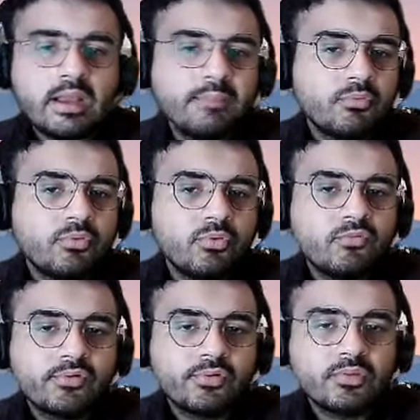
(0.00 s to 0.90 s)
I'm going to go
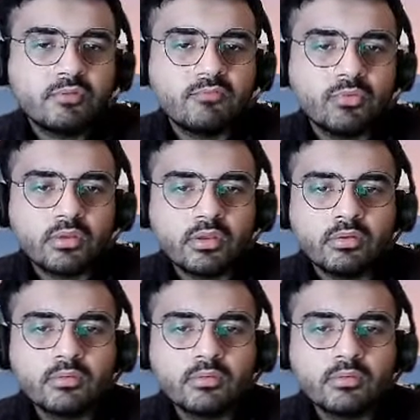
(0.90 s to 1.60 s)
for rook c4 here.